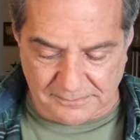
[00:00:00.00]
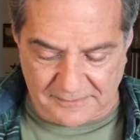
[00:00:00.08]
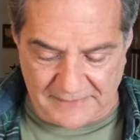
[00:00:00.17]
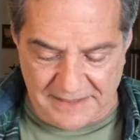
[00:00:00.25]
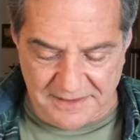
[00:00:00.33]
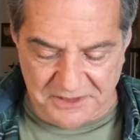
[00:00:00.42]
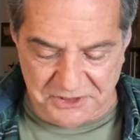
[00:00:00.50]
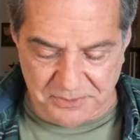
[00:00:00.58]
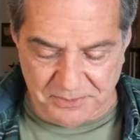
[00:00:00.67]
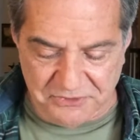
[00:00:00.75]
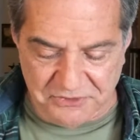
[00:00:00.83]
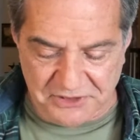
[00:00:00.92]
English
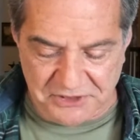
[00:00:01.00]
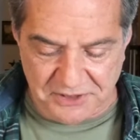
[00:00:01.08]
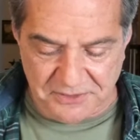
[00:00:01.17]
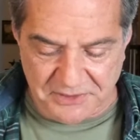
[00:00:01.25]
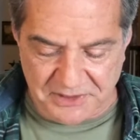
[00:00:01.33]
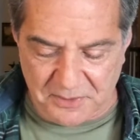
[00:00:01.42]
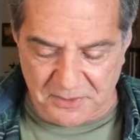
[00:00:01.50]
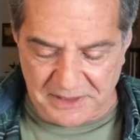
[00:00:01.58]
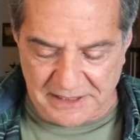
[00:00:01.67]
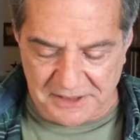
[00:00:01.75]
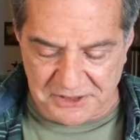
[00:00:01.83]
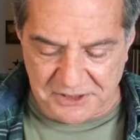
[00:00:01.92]
musician,
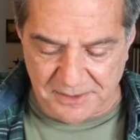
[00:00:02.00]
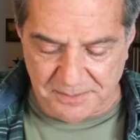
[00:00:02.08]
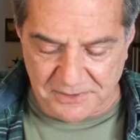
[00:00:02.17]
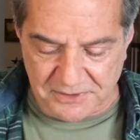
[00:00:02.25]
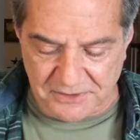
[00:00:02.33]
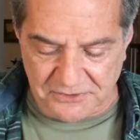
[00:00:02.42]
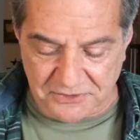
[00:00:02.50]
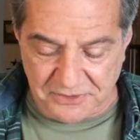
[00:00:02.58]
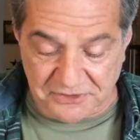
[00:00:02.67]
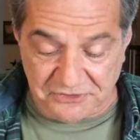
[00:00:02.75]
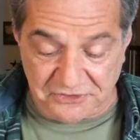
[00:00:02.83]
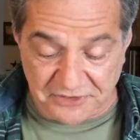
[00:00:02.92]
recording engineer, producer.
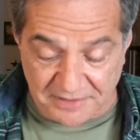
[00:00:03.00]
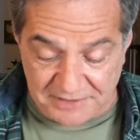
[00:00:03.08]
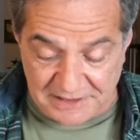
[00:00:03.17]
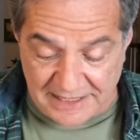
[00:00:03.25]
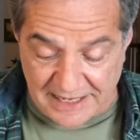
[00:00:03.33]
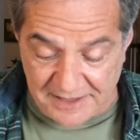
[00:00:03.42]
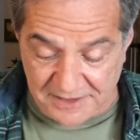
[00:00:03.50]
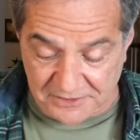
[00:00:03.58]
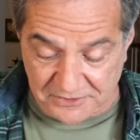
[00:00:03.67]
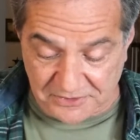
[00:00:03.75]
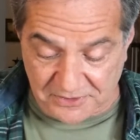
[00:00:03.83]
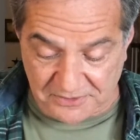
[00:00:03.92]
He's 78
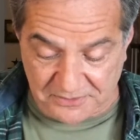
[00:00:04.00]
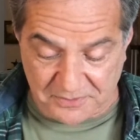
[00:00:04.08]
years old.